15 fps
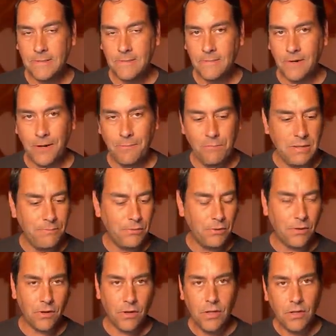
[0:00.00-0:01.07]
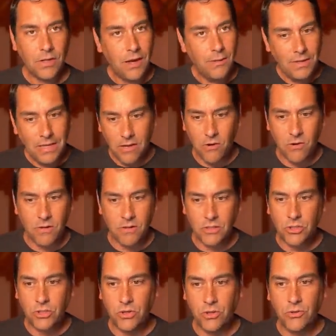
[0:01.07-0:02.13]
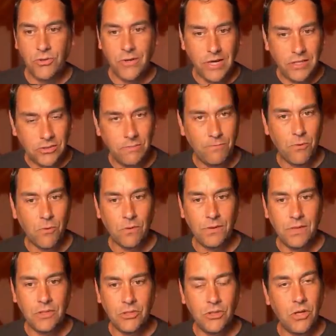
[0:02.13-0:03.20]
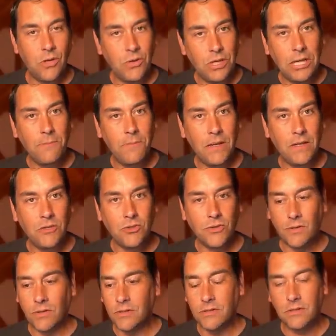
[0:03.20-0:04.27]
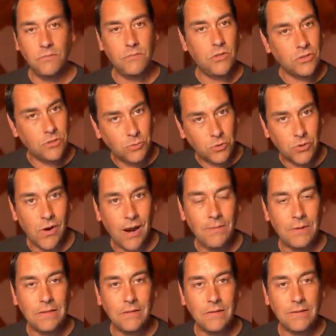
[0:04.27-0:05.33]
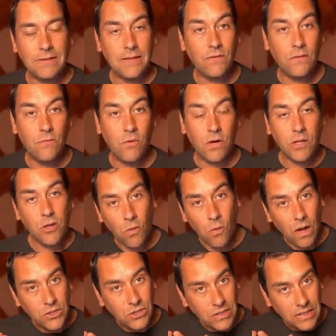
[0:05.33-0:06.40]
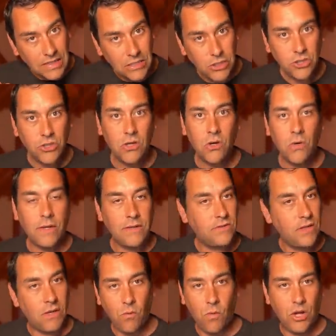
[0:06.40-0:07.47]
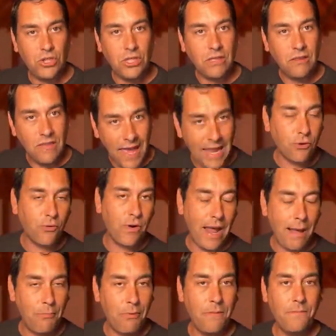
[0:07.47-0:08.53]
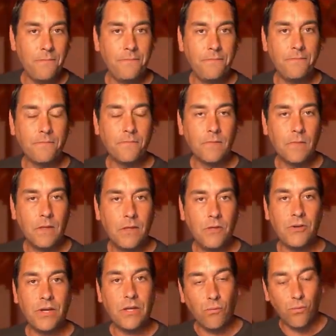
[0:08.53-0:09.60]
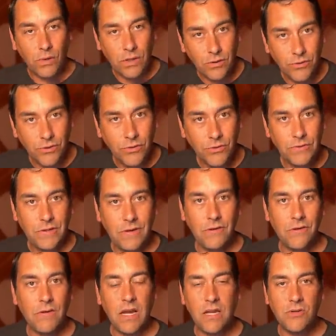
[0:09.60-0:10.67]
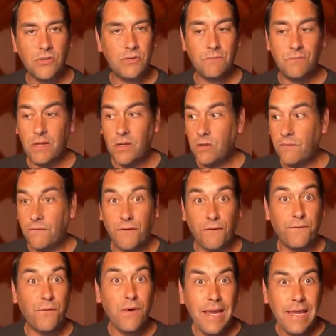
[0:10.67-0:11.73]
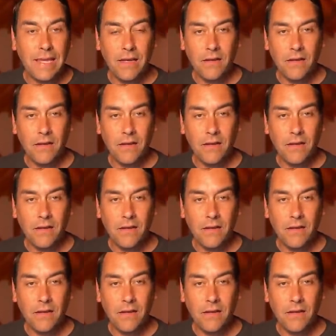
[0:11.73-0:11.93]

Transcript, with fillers: right? People are coming here to this show. You guys support this show and independent journalism. You're subscribing to this every morning. You're watching this show instead of watching that crap. You're getting real news here and you're for free